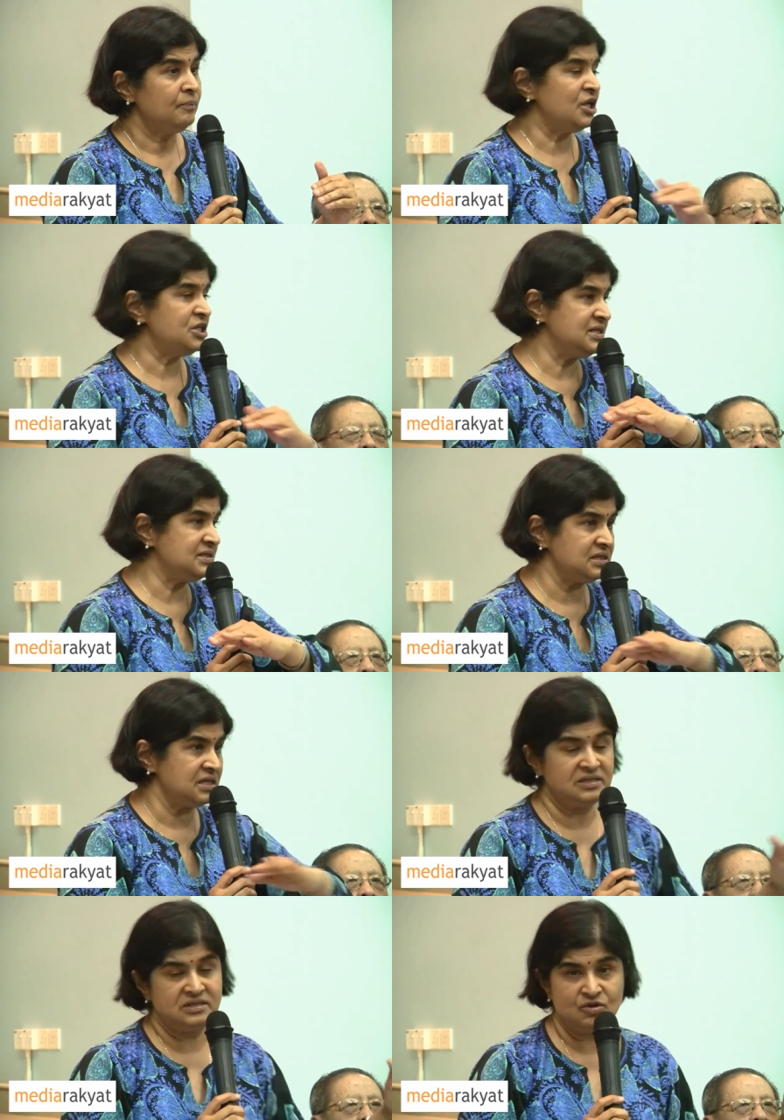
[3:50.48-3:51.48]
politics is
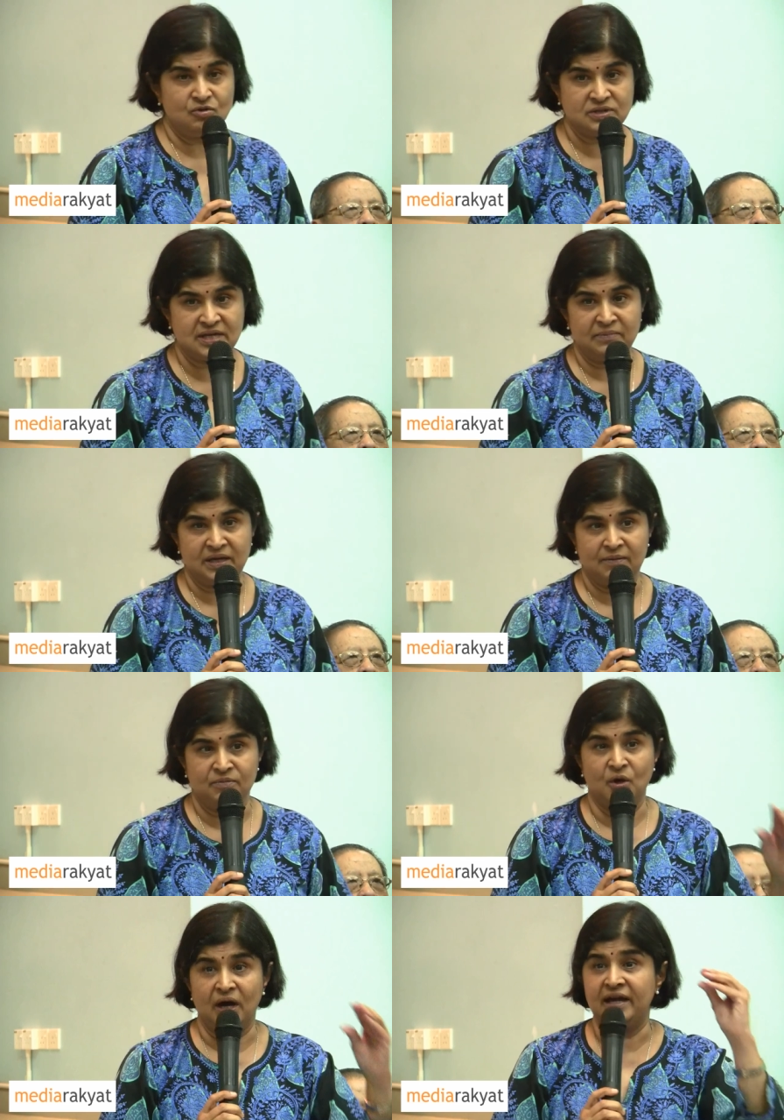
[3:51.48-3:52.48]
a zero sum
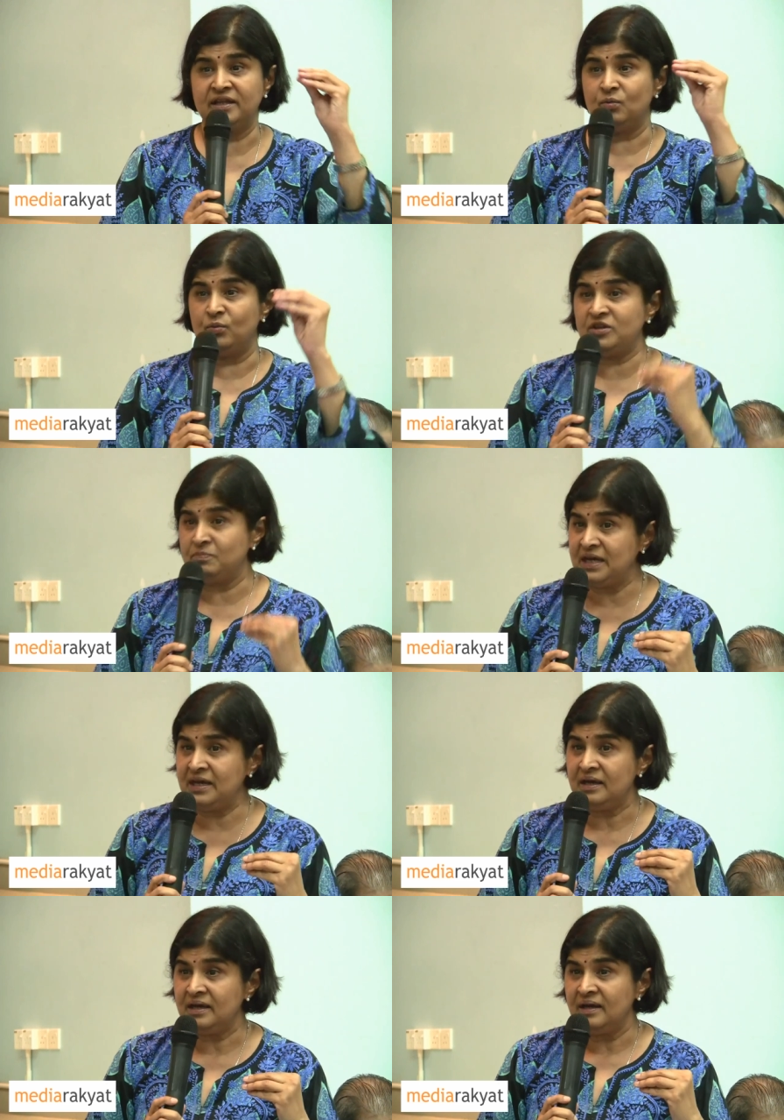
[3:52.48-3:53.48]
game. You're either with
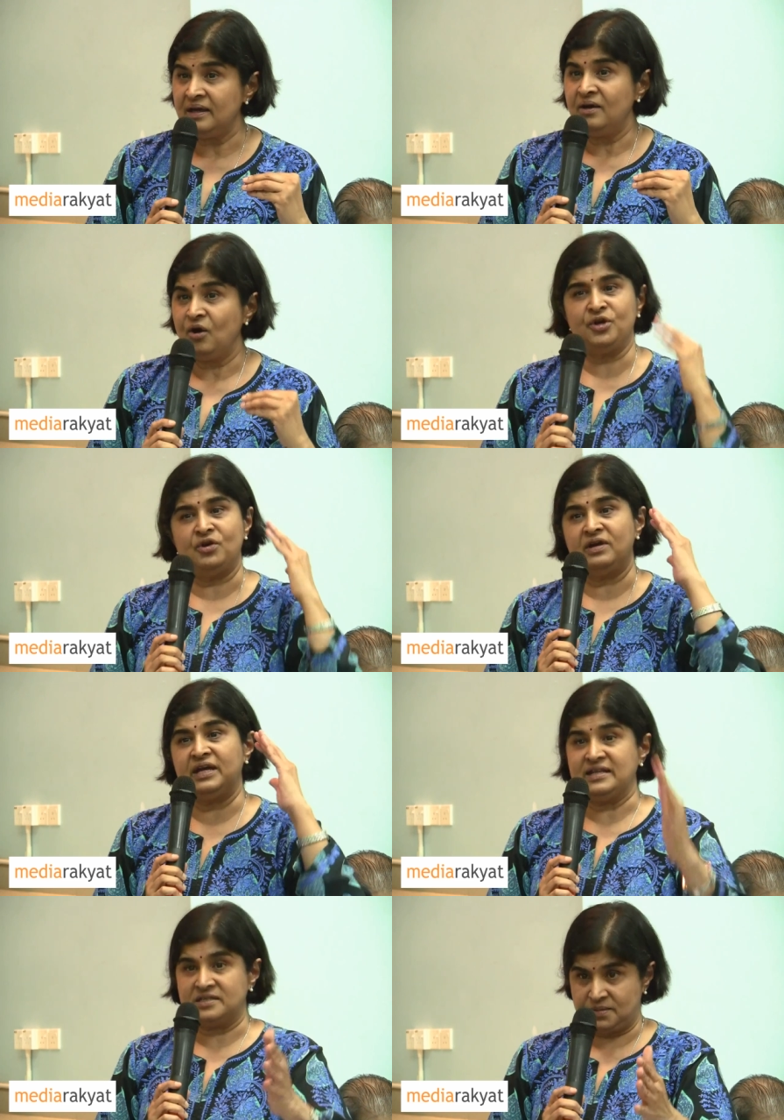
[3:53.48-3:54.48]
me or you're
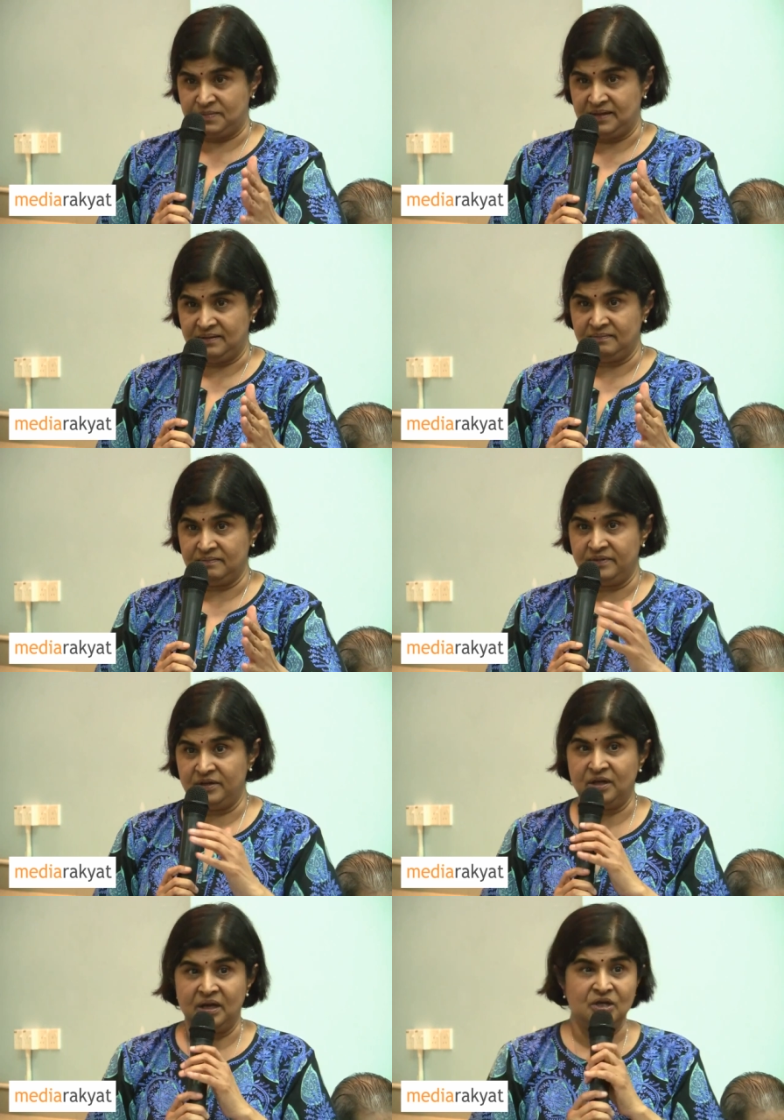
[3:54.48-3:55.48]
against me.
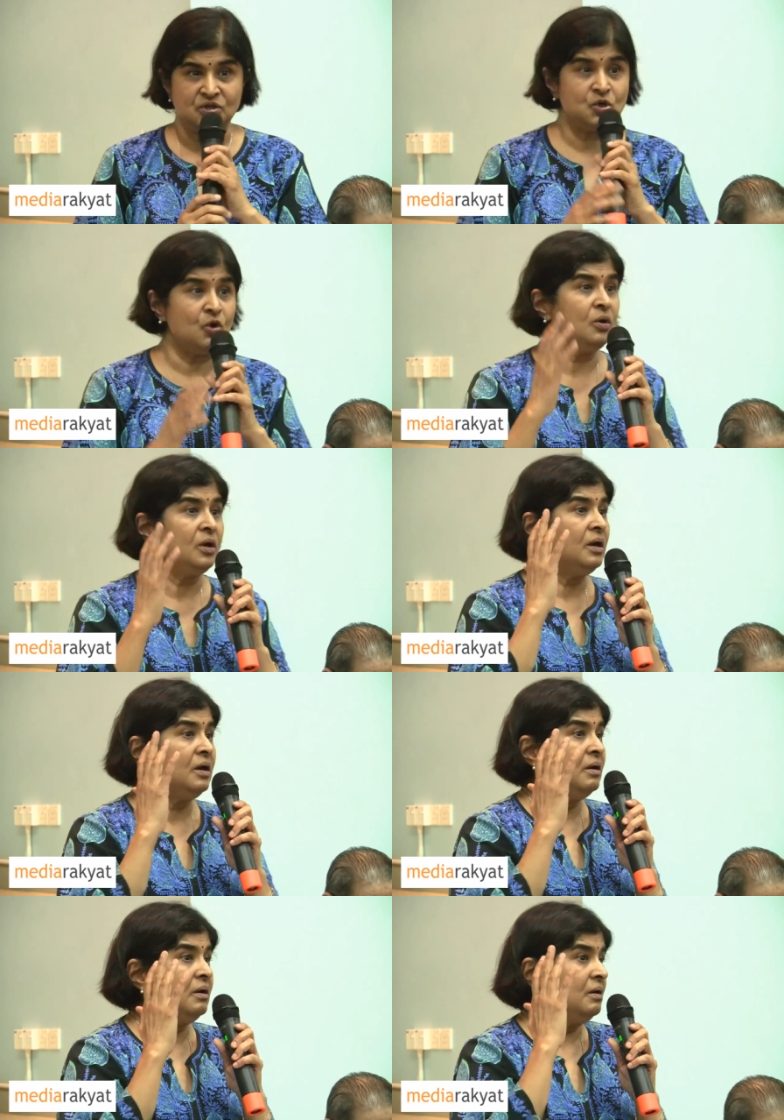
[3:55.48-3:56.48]
So,
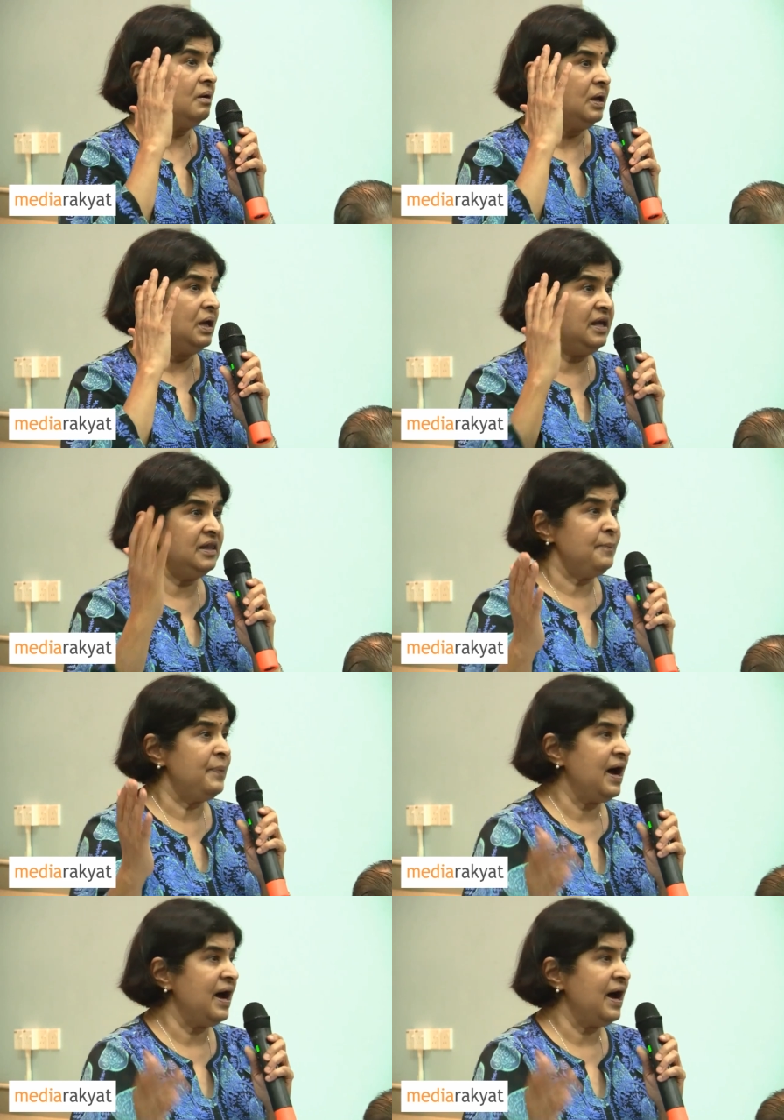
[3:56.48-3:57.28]
in the